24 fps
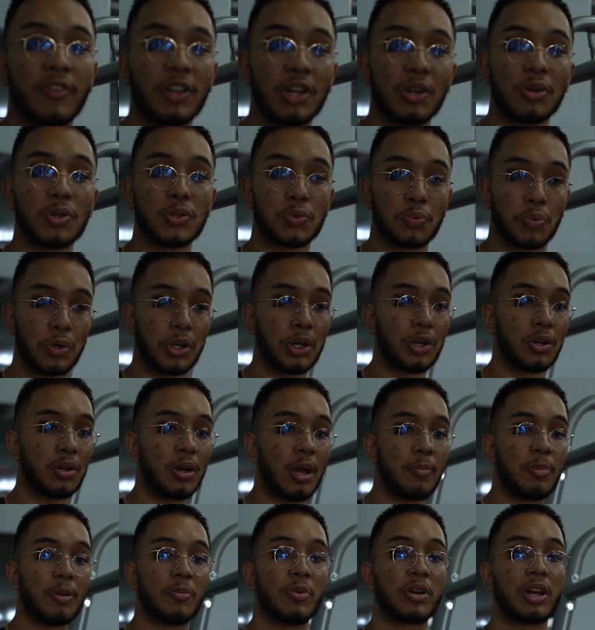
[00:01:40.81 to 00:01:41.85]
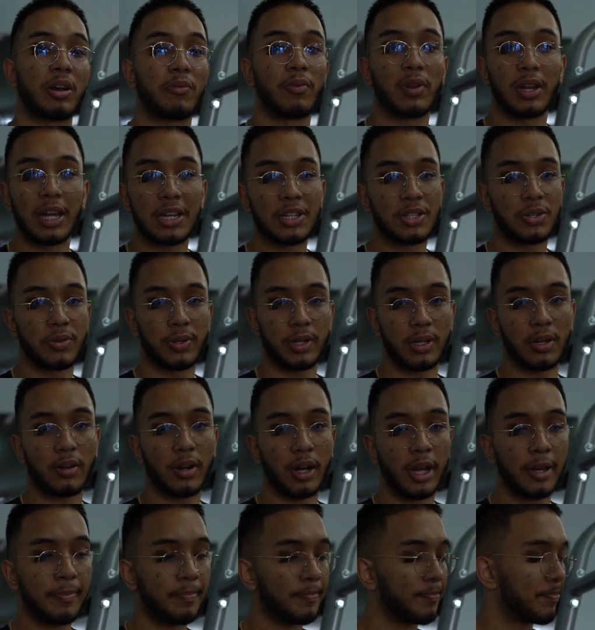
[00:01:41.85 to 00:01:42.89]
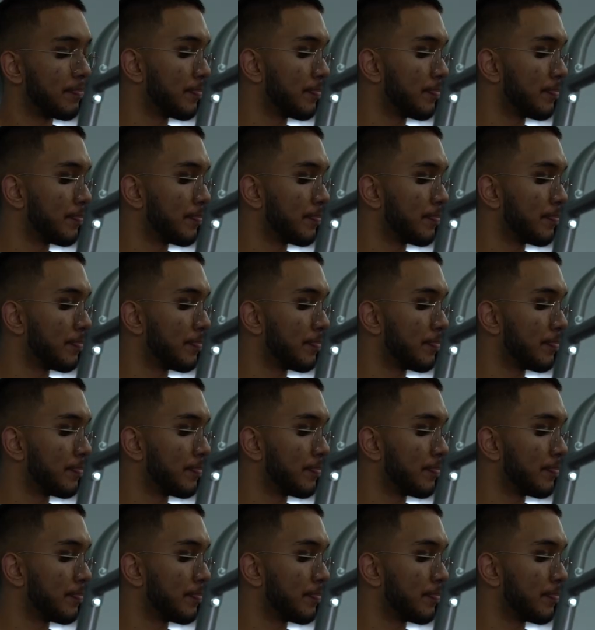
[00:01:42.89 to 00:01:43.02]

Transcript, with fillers: videos real and people can relate to it, okay?